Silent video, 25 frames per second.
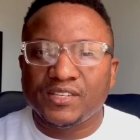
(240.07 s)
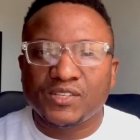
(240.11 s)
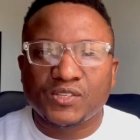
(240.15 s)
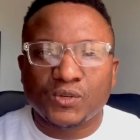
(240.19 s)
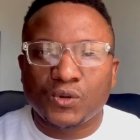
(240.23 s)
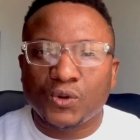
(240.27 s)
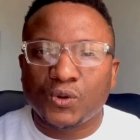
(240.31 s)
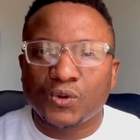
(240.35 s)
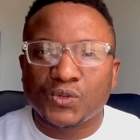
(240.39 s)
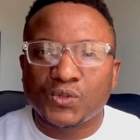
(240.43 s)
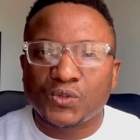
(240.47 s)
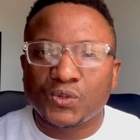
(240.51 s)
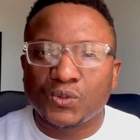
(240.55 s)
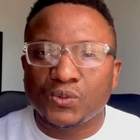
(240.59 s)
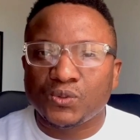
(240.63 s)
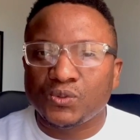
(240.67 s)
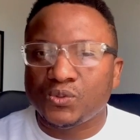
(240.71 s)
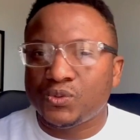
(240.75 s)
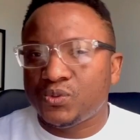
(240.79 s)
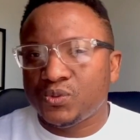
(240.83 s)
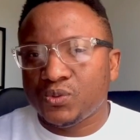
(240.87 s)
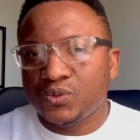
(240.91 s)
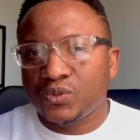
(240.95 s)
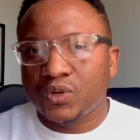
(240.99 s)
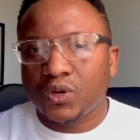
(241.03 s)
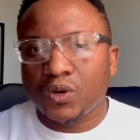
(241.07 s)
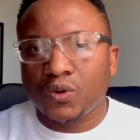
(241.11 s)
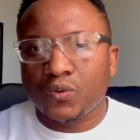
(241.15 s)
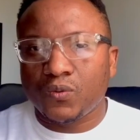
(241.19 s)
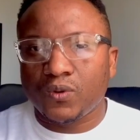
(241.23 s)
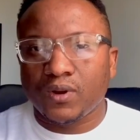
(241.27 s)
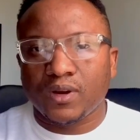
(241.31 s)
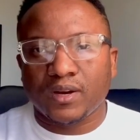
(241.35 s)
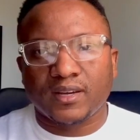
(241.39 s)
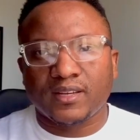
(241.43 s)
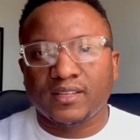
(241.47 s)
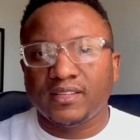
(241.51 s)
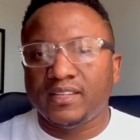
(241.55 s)
also do not
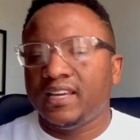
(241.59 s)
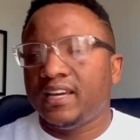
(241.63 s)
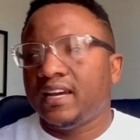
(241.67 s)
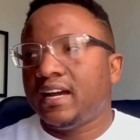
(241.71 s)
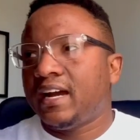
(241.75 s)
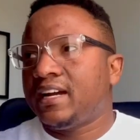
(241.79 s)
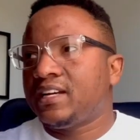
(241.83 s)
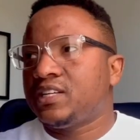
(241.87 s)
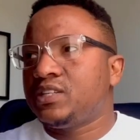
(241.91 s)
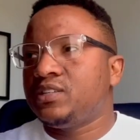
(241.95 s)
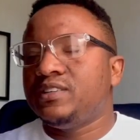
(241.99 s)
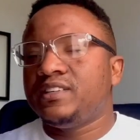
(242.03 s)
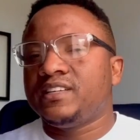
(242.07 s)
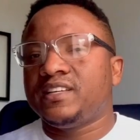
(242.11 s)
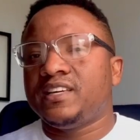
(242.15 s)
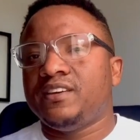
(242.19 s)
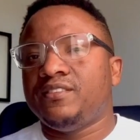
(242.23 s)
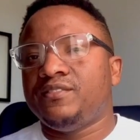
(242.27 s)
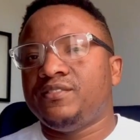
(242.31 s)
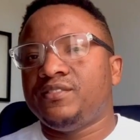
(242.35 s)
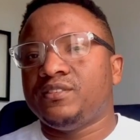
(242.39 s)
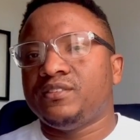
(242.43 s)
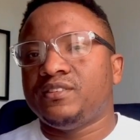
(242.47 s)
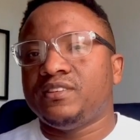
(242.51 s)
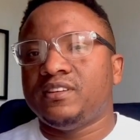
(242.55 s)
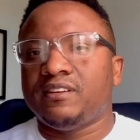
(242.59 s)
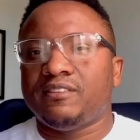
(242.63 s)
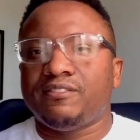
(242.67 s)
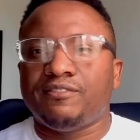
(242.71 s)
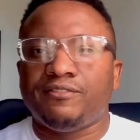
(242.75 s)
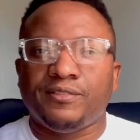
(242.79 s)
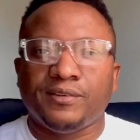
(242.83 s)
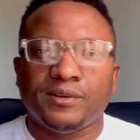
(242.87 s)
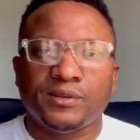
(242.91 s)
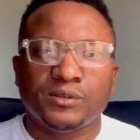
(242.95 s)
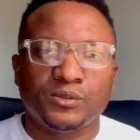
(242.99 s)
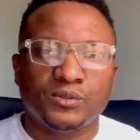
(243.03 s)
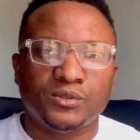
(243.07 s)
work. They actually give you the
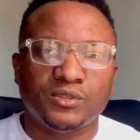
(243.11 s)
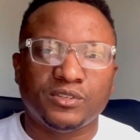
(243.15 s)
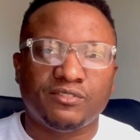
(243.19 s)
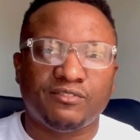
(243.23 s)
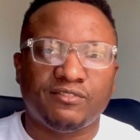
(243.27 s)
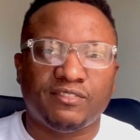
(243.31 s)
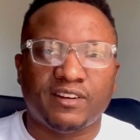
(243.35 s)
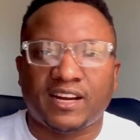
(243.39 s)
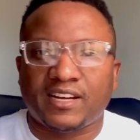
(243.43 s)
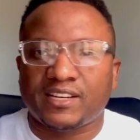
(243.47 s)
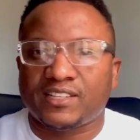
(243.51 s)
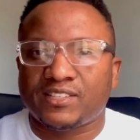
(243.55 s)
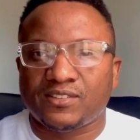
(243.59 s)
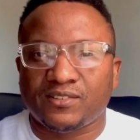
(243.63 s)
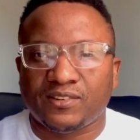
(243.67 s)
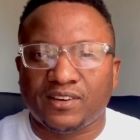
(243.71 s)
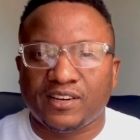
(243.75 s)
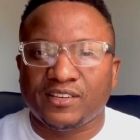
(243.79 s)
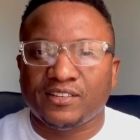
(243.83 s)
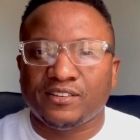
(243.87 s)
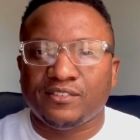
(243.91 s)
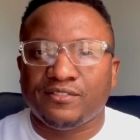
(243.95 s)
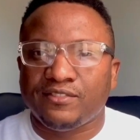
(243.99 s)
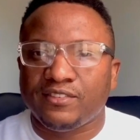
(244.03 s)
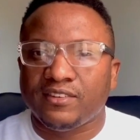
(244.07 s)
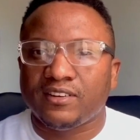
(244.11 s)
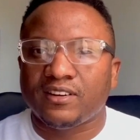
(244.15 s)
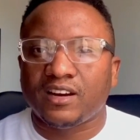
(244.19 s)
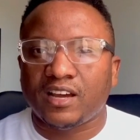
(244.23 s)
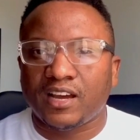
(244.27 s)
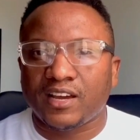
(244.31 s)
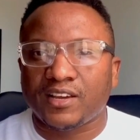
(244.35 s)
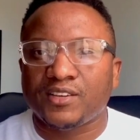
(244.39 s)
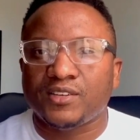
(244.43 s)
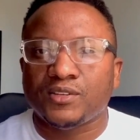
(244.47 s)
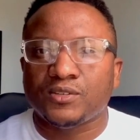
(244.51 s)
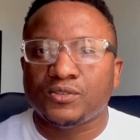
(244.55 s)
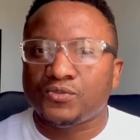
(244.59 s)
feel good factor, and you feel
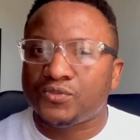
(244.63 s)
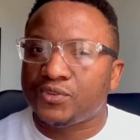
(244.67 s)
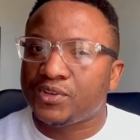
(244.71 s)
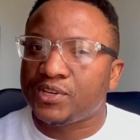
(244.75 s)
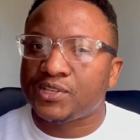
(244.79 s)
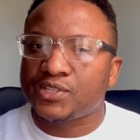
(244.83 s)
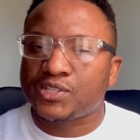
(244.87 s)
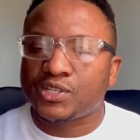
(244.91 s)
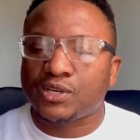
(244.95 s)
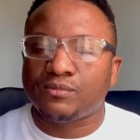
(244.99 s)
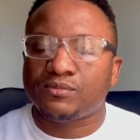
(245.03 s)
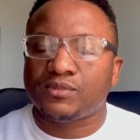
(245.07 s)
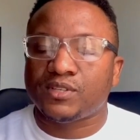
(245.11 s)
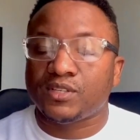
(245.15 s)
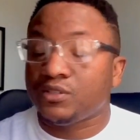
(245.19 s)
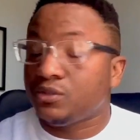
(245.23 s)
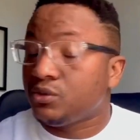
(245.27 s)
like you're doing something.